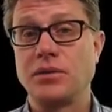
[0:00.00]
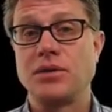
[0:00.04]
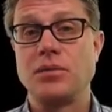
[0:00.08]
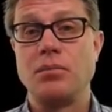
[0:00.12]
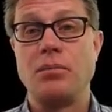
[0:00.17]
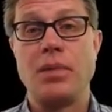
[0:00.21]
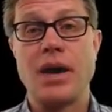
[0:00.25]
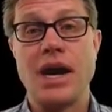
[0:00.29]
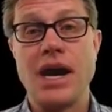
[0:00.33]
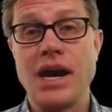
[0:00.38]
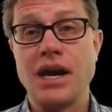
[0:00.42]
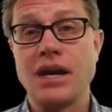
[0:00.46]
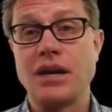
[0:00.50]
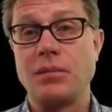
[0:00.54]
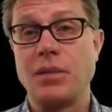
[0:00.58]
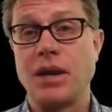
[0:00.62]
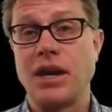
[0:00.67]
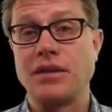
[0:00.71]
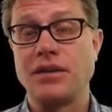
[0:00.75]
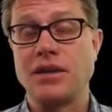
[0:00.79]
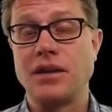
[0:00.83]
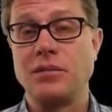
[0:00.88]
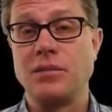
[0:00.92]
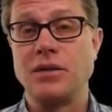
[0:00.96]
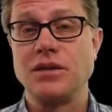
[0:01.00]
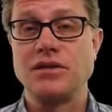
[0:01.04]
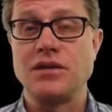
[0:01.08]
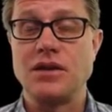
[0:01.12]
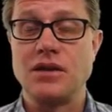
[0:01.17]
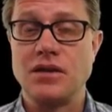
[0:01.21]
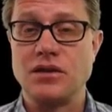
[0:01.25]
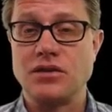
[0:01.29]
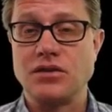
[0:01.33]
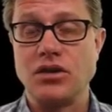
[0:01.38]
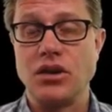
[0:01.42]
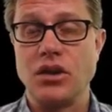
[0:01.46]
What's bad about them is
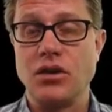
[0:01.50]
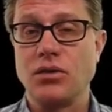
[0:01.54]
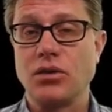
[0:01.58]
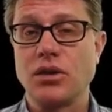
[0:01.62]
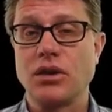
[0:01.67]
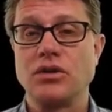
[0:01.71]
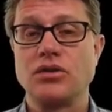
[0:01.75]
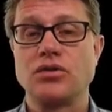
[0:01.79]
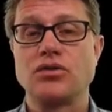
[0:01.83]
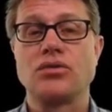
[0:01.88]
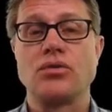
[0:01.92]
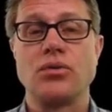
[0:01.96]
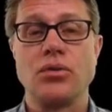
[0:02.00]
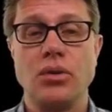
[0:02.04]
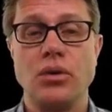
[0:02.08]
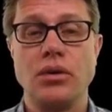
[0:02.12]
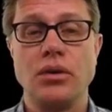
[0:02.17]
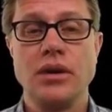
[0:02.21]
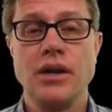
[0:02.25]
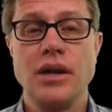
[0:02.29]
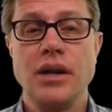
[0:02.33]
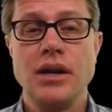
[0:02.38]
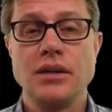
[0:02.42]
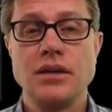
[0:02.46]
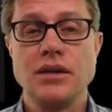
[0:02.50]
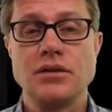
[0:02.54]
that there's no control.